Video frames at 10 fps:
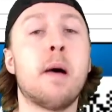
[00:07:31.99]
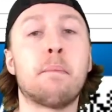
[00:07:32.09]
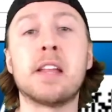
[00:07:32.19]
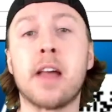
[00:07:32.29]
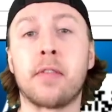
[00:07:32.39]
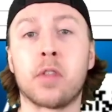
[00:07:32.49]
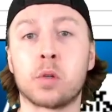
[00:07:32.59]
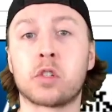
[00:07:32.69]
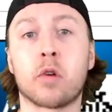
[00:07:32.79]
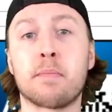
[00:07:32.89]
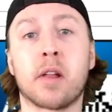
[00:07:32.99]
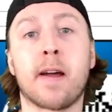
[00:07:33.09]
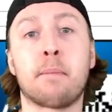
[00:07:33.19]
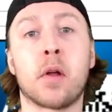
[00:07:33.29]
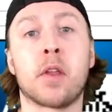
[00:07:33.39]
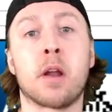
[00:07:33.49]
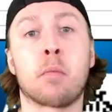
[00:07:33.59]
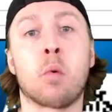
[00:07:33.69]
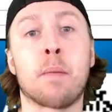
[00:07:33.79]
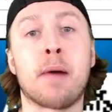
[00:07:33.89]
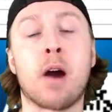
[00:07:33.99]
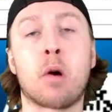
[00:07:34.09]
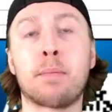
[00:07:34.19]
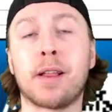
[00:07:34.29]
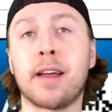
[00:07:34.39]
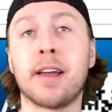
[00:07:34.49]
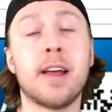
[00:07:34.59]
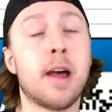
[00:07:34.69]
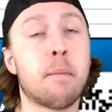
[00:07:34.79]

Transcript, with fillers: being that those three play up on the number one power play.